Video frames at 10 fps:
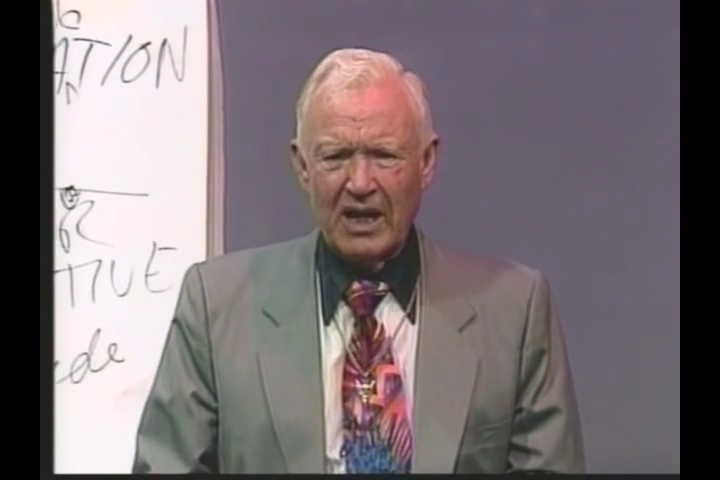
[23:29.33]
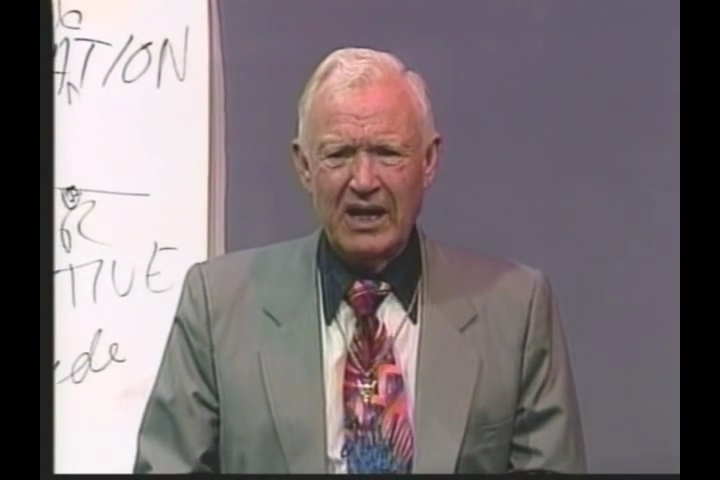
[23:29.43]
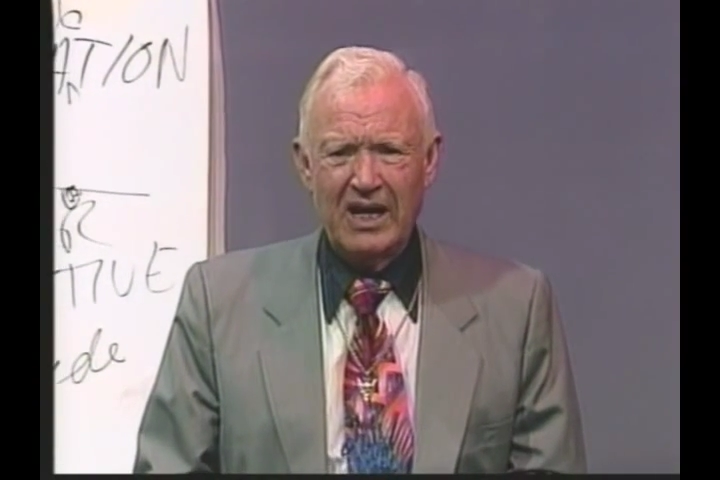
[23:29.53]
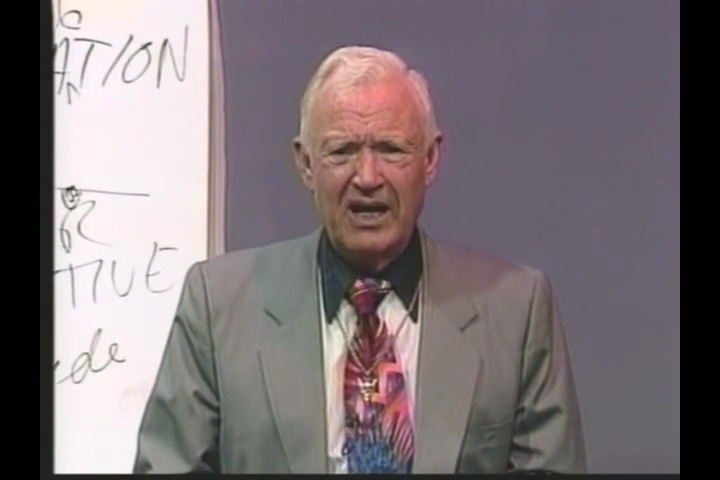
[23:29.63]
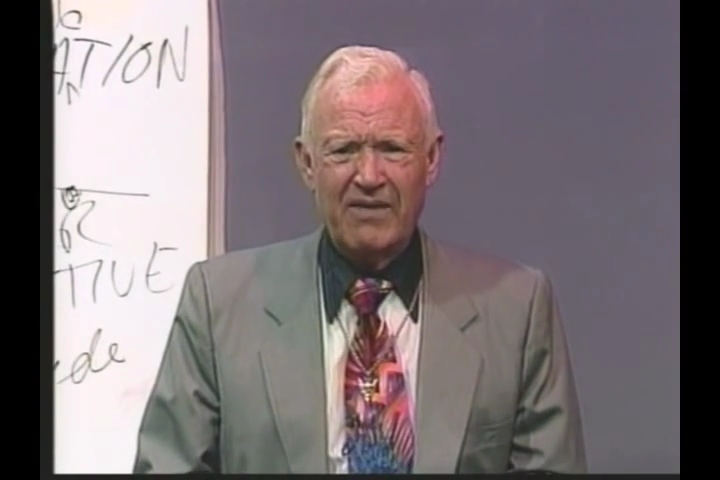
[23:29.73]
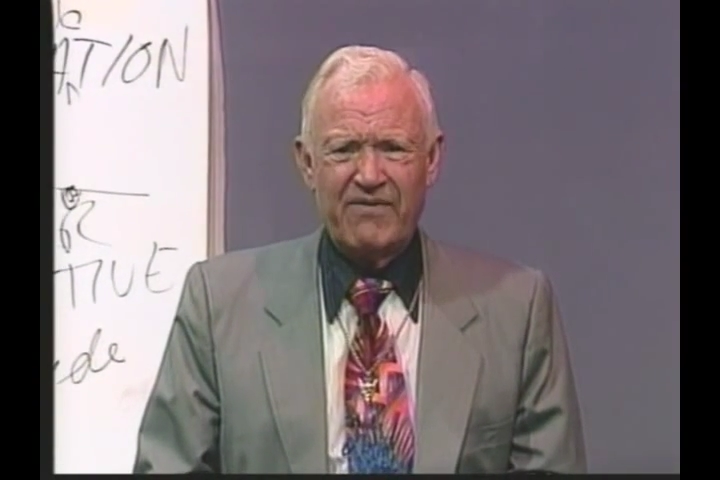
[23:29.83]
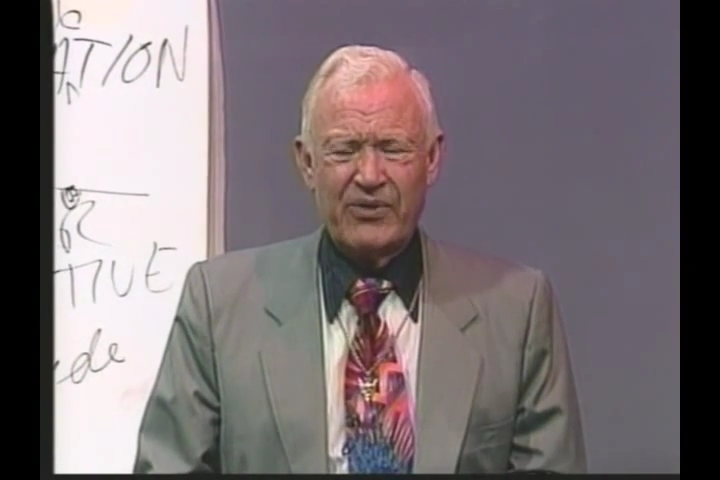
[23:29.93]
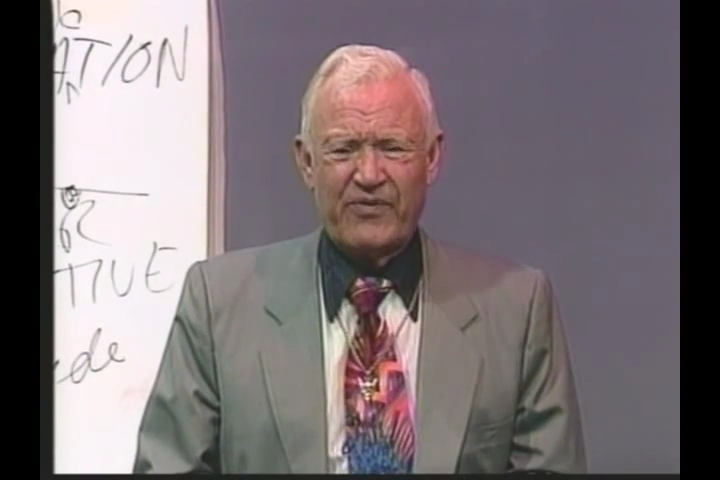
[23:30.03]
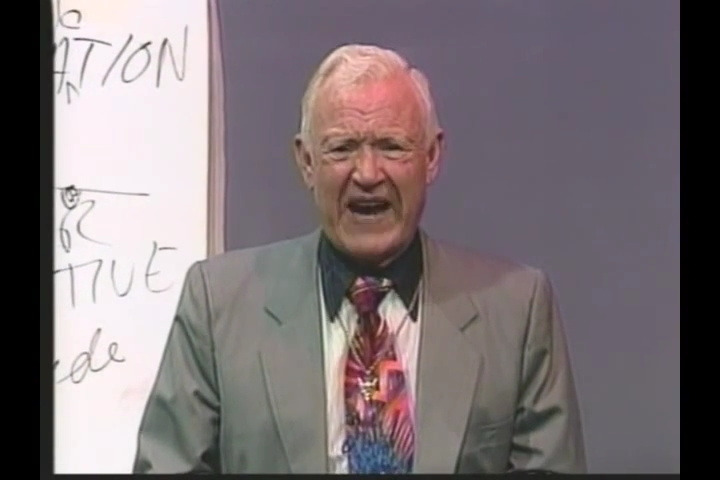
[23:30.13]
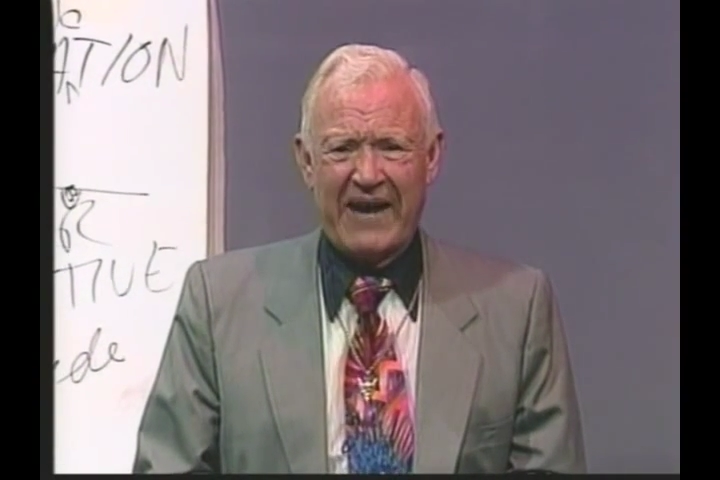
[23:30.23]
They're
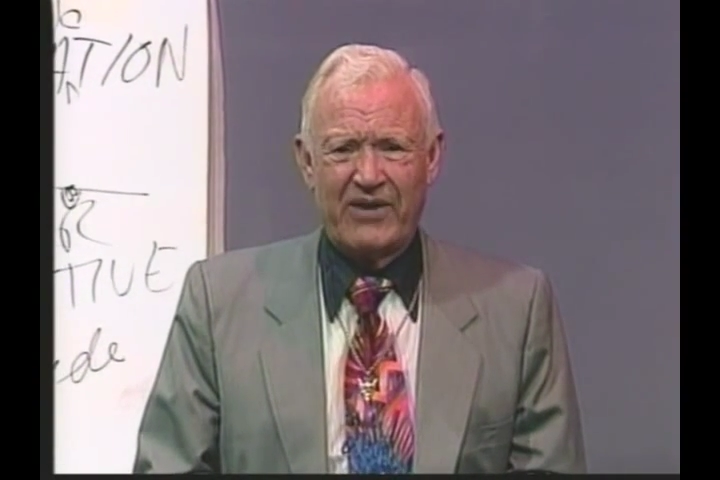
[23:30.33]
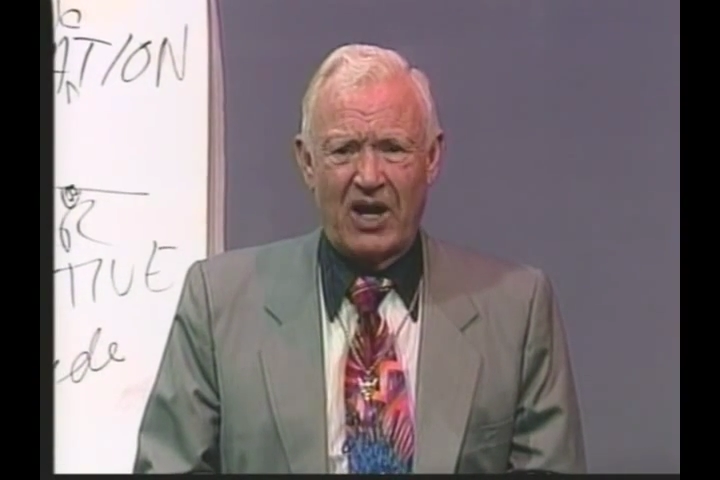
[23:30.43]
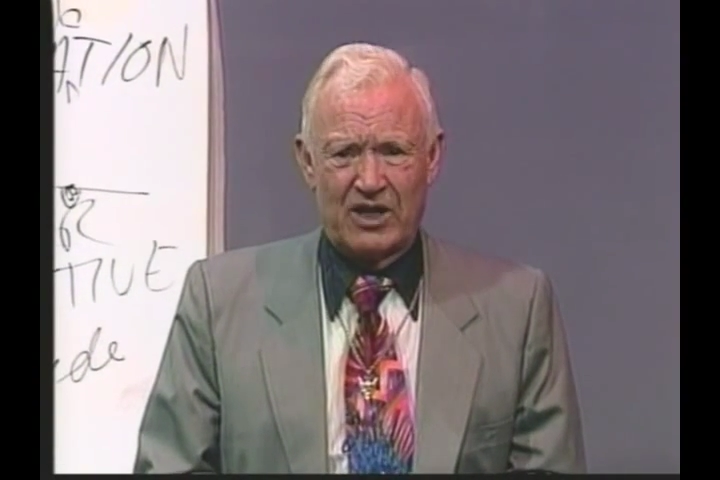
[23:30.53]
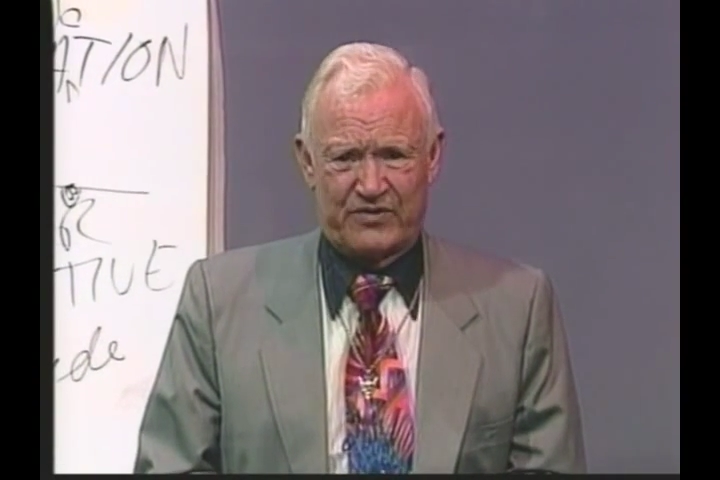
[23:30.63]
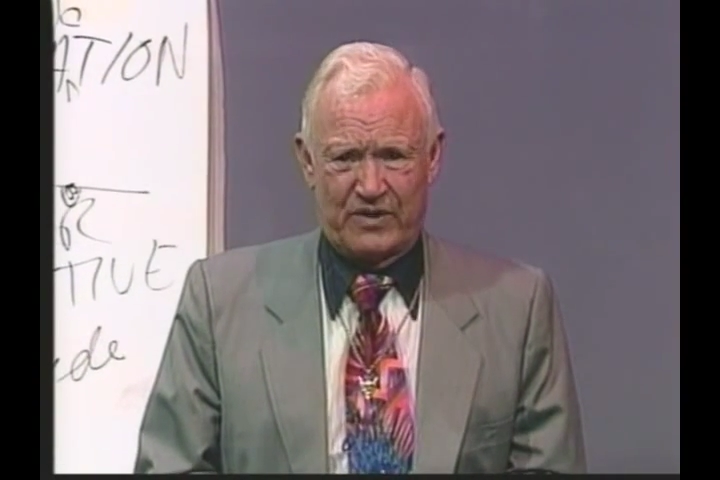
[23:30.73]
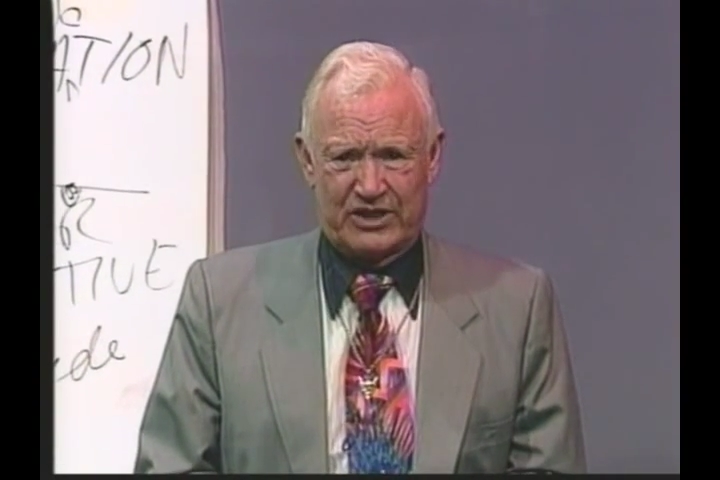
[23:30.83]
$5 for a